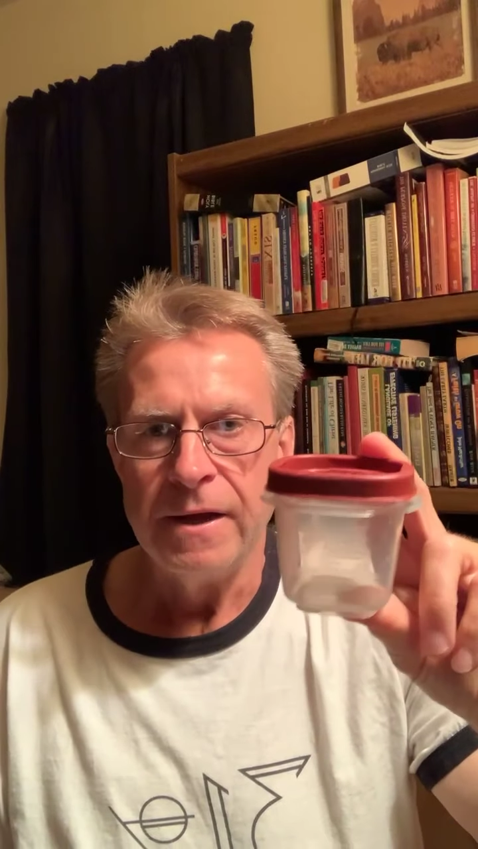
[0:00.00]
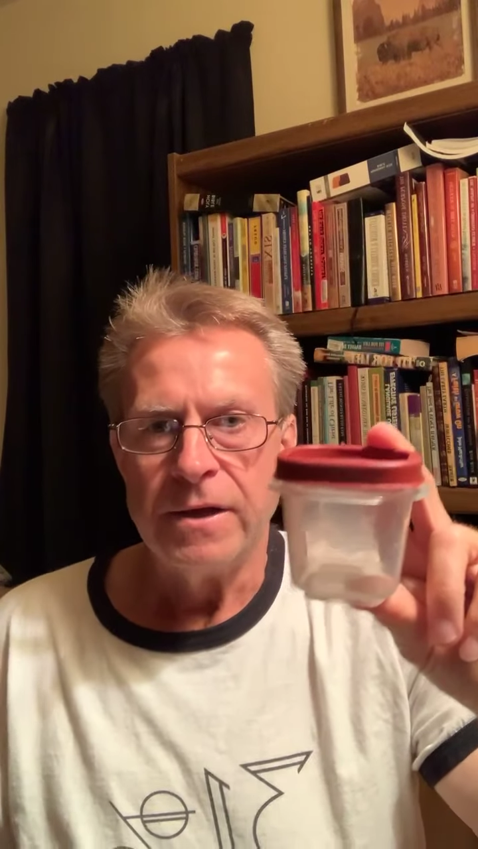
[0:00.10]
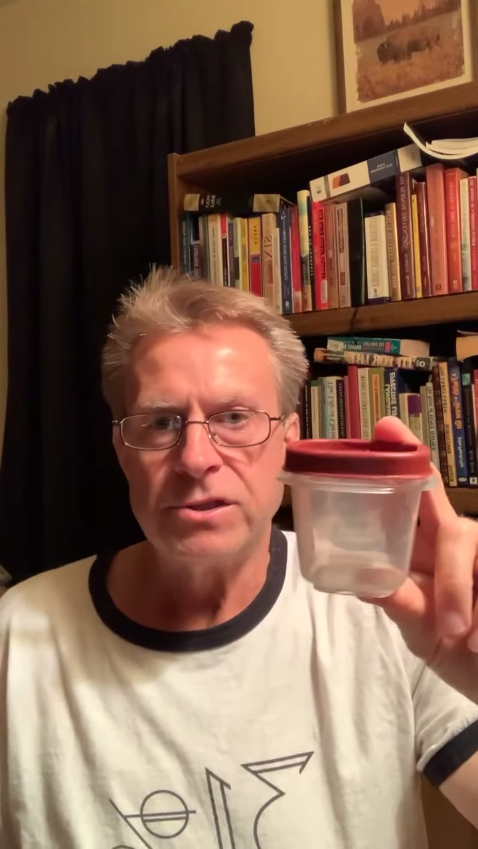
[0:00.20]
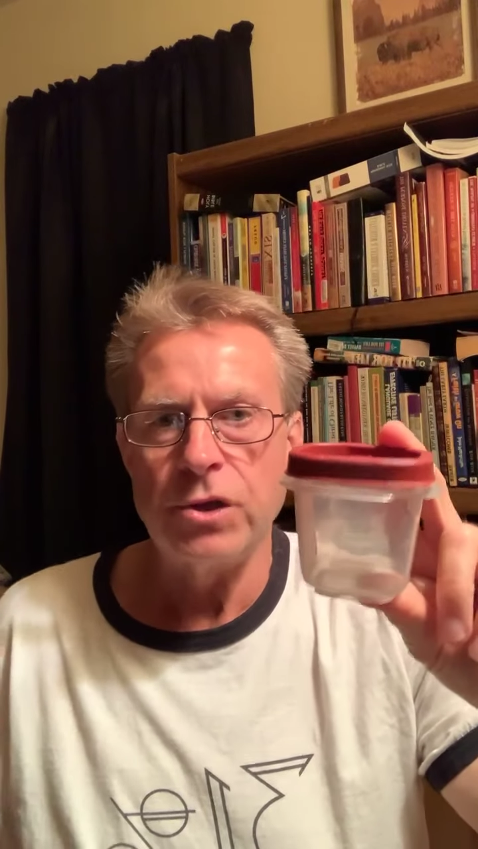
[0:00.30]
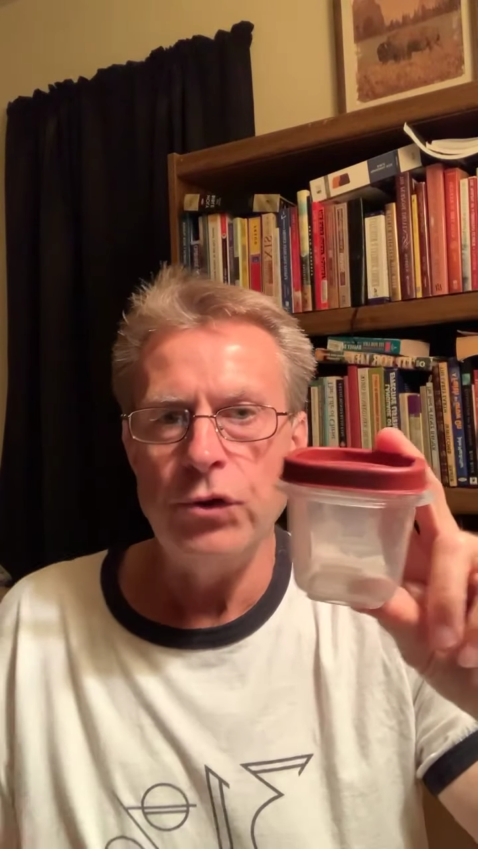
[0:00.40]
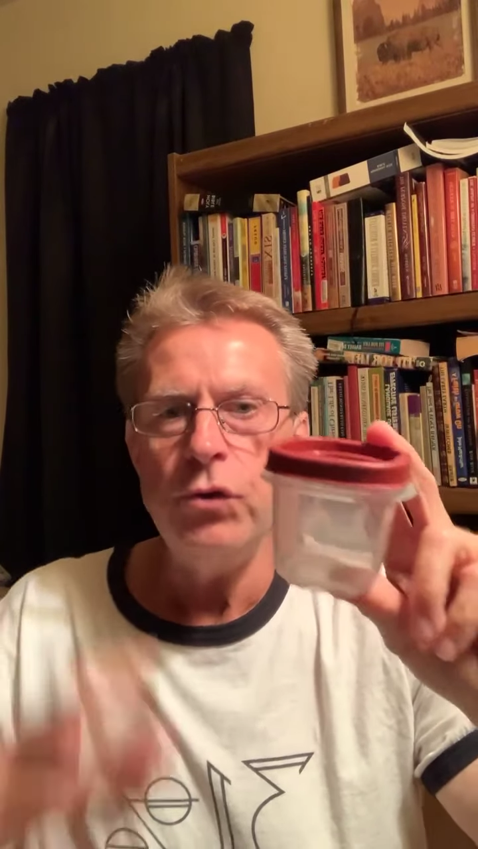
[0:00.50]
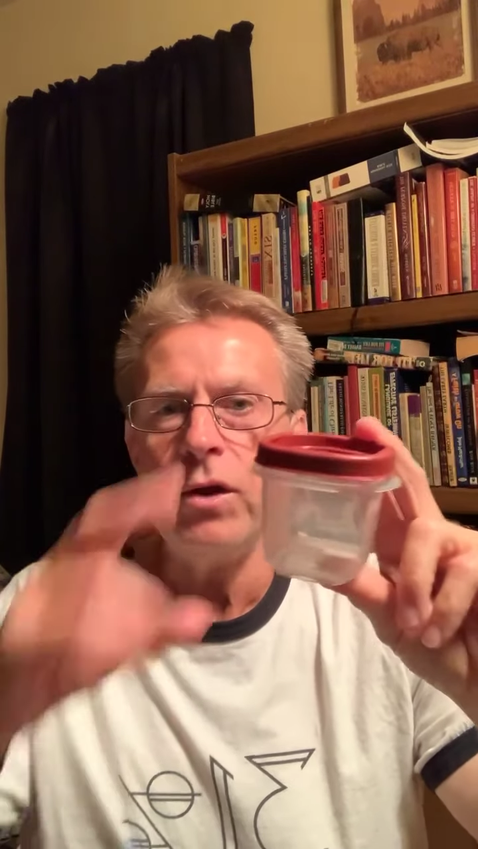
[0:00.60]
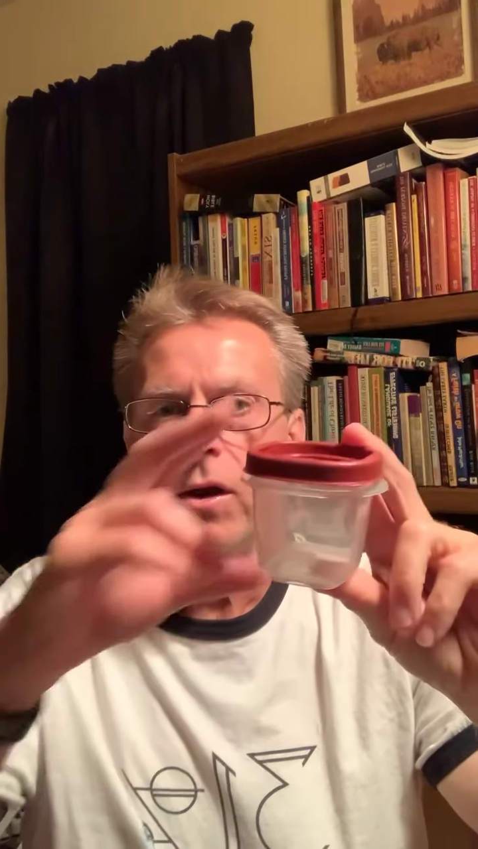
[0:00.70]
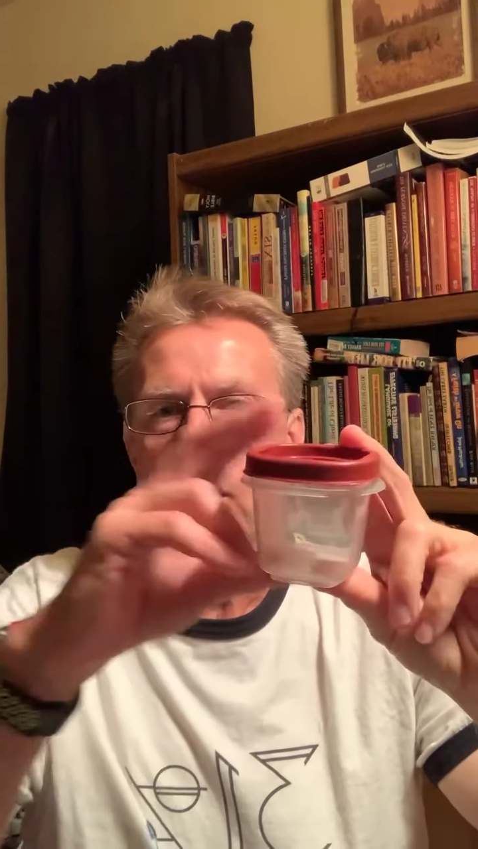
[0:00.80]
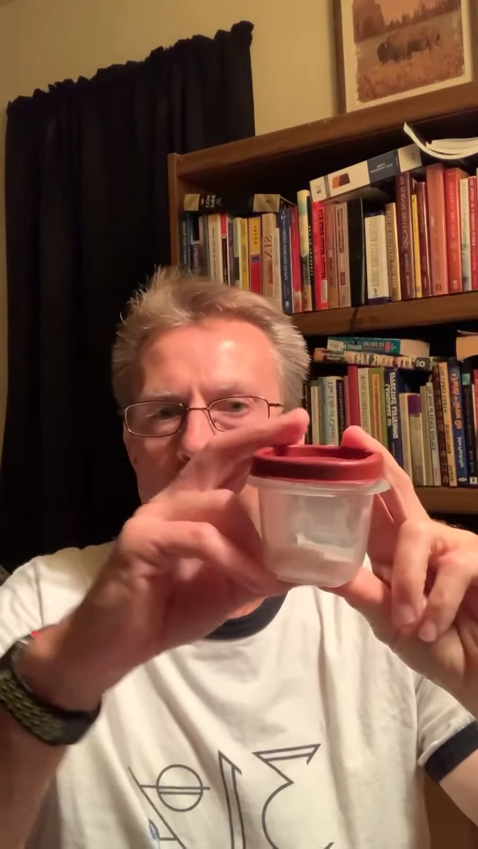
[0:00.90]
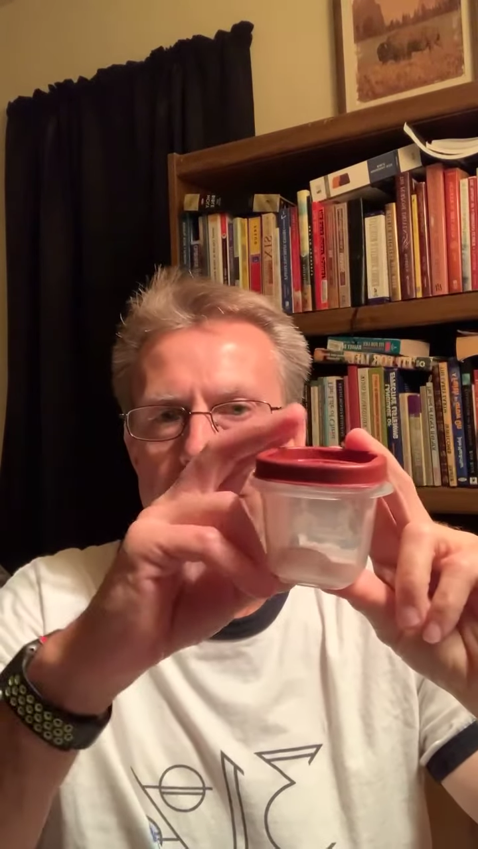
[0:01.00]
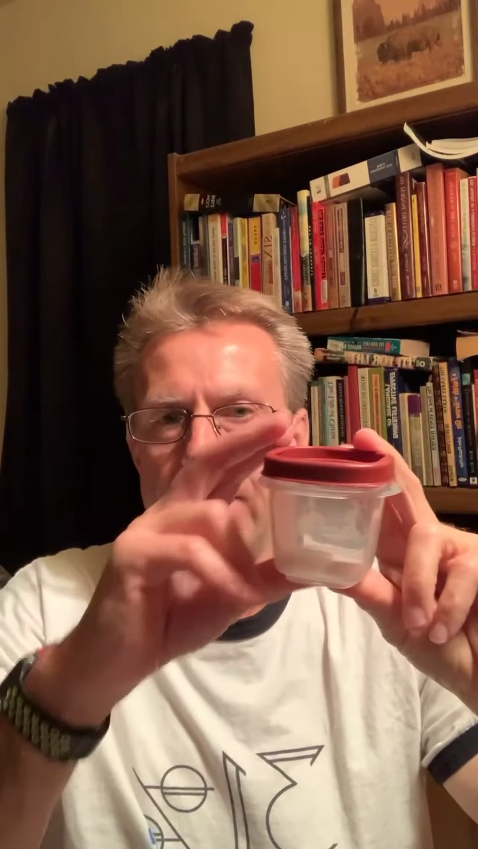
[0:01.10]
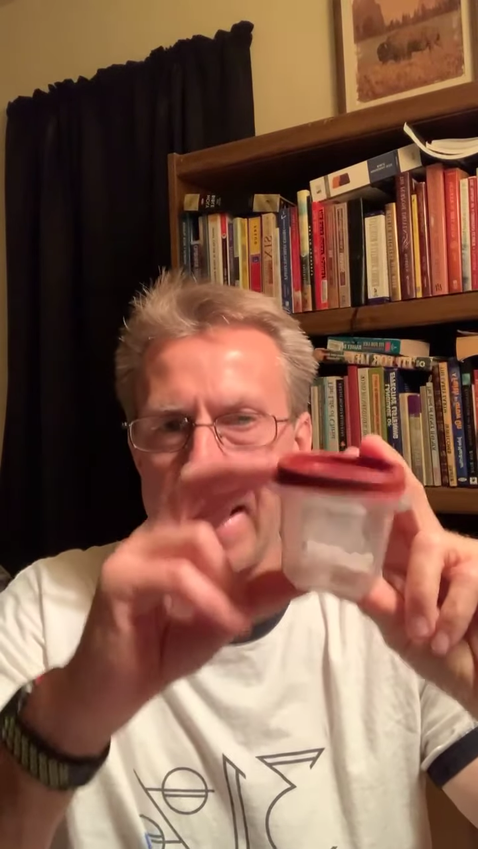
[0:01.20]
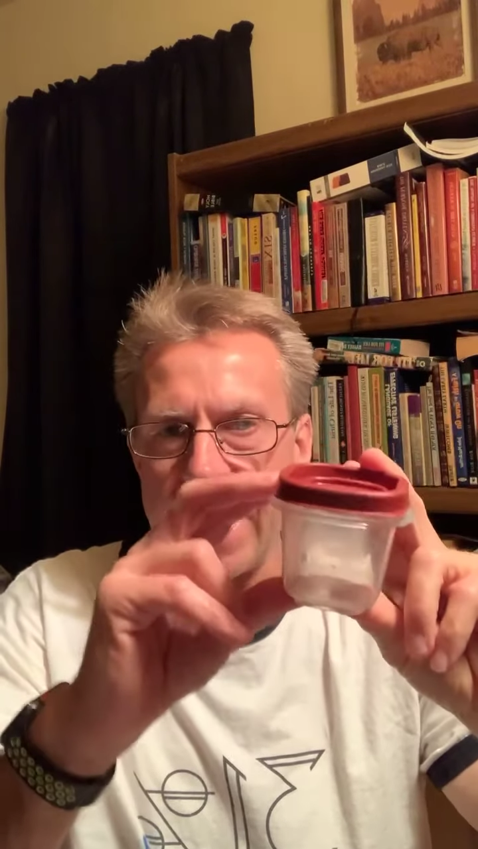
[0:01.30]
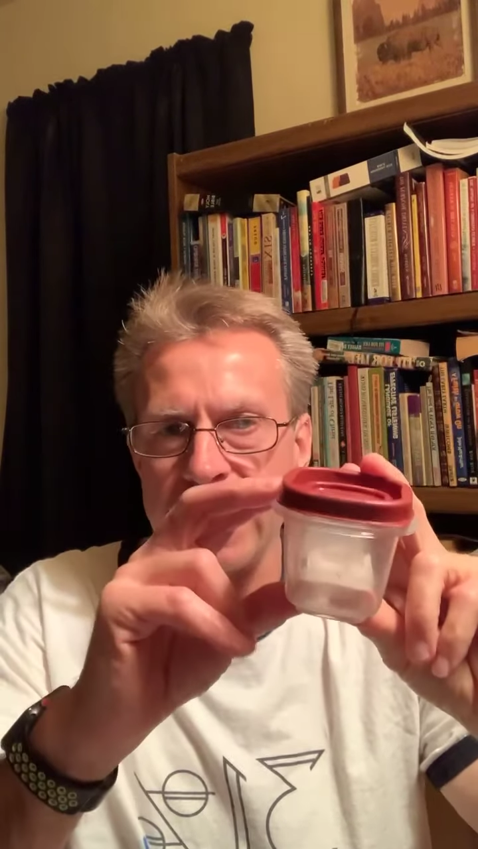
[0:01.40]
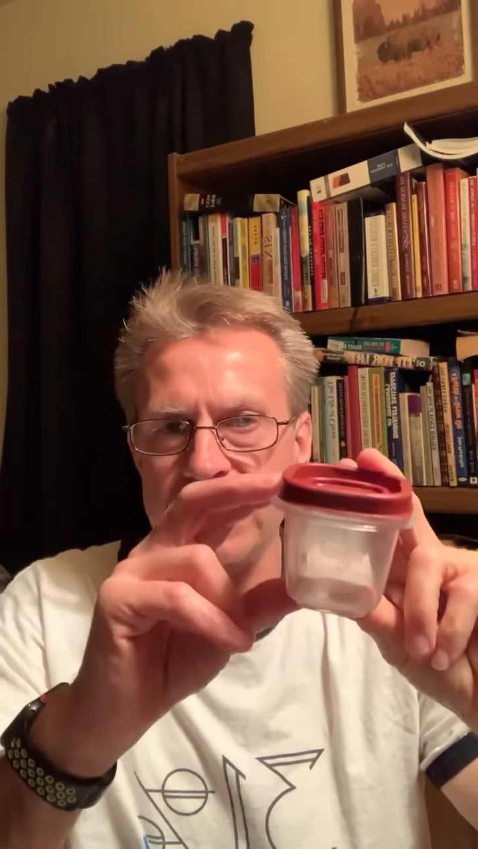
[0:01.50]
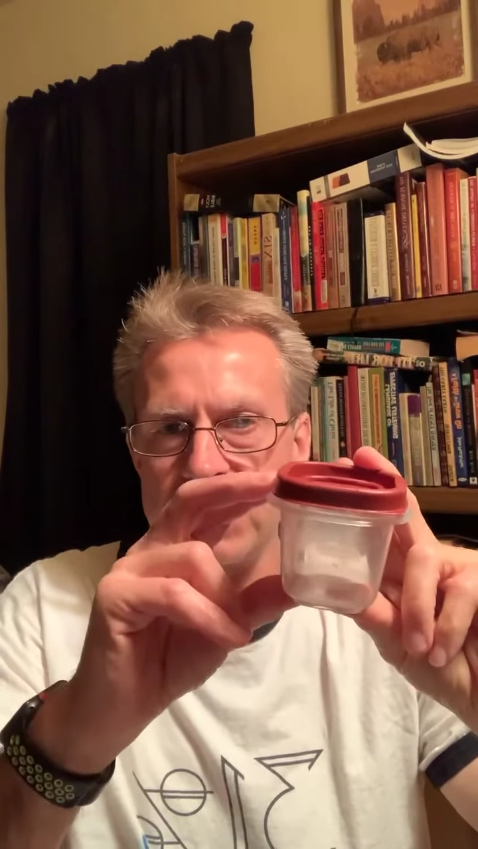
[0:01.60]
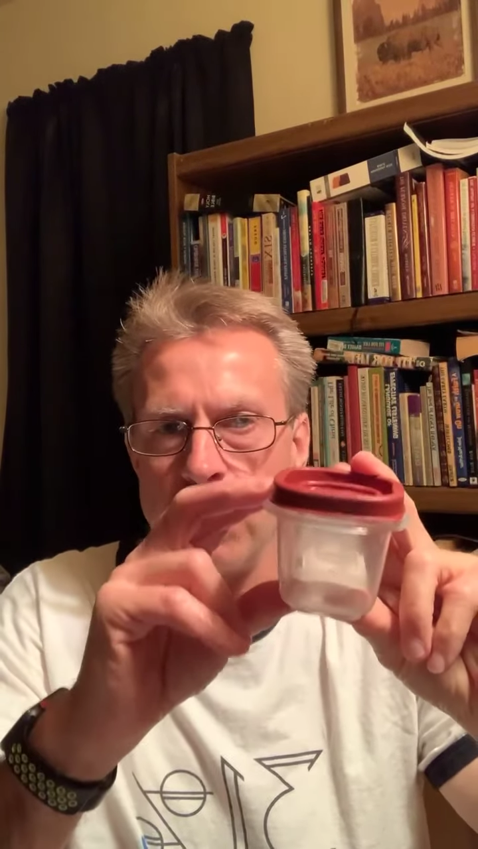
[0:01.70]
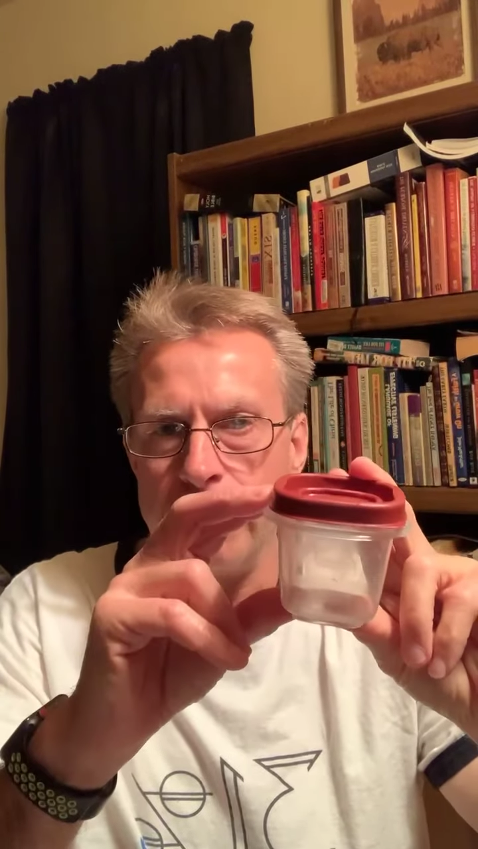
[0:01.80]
So you can only pack so